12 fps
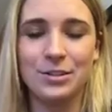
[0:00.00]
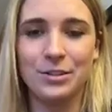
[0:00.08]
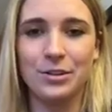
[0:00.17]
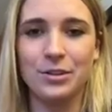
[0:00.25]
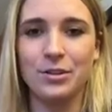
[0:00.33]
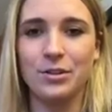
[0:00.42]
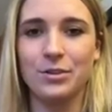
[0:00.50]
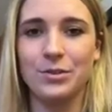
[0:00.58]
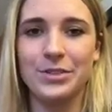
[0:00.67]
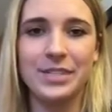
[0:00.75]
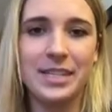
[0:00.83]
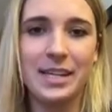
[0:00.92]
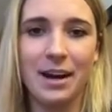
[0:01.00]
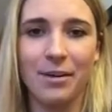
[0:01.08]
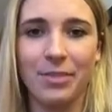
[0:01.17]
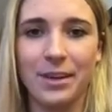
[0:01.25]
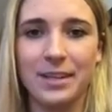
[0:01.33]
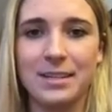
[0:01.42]
to see how
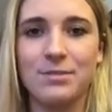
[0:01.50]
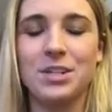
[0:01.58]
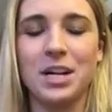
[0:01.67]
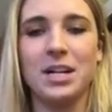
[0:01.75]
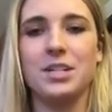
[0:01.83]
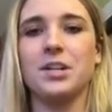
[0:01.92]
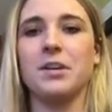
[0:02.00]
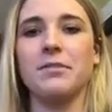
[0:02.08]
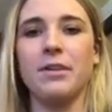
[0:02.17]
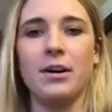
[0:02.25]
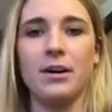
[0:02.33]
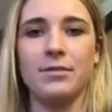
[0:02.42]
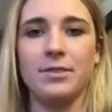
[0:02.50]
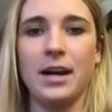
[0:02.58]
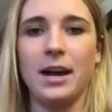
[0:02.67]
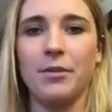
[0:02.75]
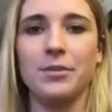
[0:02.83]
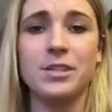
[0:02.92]
things have changed and evolved, and
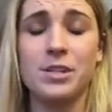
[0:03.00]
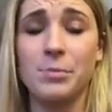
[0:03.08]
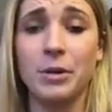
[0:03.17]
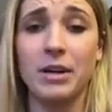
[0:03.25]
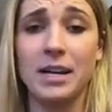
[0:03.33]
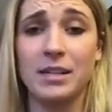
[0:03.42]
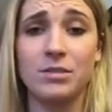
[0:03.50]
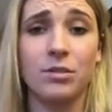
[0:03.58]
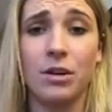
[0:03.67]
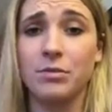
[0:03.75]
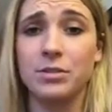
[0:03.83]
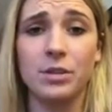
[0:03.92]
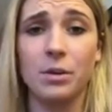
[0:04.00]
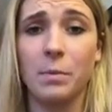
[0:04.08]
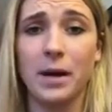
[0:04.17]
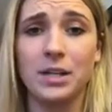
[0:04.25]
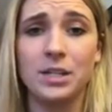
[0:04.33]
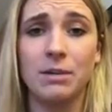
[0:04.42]
how this community has grown so
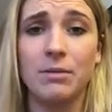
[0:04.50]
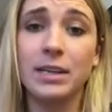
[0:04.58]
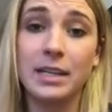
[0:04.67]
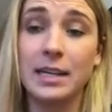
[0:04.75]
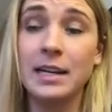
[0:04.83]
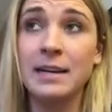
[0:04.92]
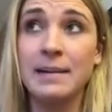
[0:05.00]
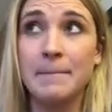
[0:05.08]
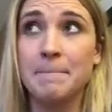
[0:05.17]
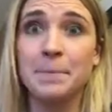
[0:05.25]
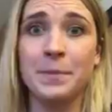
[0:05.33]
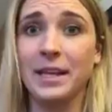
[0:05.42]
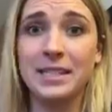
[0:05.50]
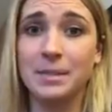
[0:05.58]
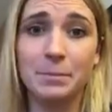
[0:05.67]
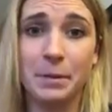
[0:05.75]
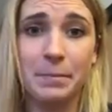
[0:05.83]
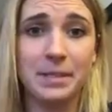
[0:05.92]
much. And really, that's the
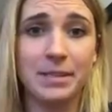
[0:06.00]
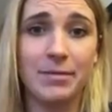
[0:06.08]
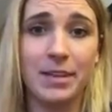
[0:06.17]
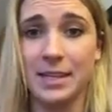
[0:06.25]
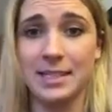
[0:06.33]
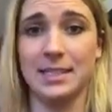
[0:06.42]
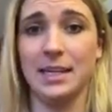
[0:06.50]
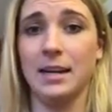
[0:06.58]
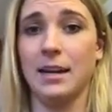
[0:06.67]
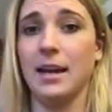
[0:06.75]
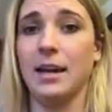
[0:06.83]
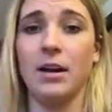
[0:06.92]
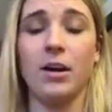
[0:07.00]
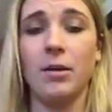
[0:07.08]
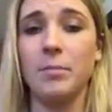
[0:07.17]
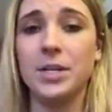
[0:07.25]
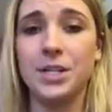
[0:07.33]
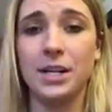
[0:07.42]
purpose of this. And our
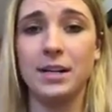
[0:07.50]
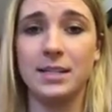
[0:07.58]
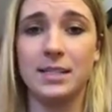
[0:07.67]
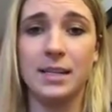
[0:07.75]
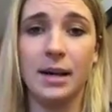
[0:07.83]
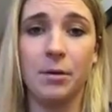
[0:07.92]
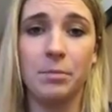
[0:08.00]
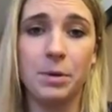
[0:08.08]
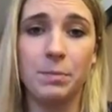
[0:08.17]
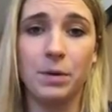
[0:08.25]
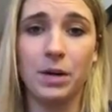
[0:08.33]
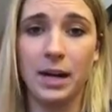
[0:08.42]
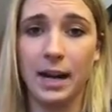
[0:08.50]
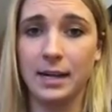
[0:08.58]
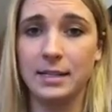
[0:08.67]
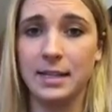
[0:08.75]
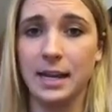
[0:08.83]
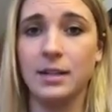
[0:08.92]
mission is to help people
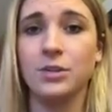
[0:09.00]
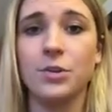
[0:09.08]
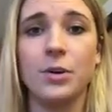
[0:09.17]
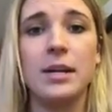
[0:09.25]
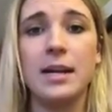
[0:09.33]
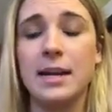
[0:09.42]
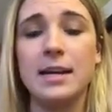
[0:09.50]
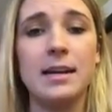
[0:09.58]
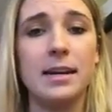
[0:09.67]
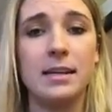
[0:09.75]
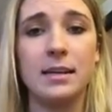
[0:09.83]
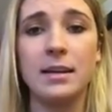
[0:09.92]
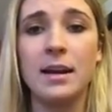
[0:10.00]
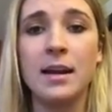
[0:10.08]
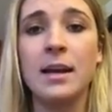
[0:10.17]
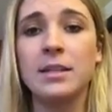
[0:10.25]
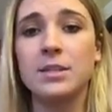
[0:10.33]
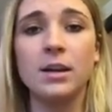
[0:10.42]
connect and join in and
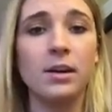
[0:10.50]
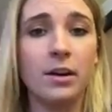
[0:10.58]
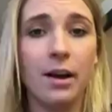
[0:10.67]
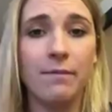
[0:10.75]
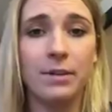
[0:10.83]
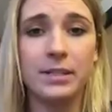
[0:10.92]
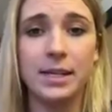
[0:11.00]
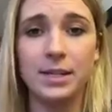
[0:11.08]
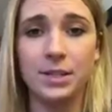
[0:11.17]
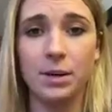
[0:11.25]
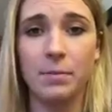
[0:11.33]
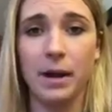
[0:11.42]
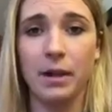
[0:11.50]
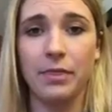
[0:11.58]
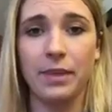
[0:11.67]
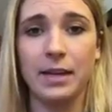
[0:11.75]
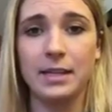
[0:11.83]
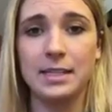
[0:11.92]
start a conversation about
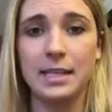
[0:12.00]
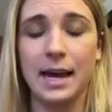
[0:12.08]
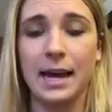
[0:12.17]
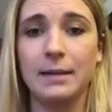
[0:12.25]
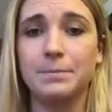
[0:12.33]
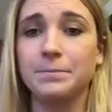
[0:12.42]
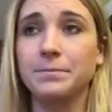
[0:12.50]
things that,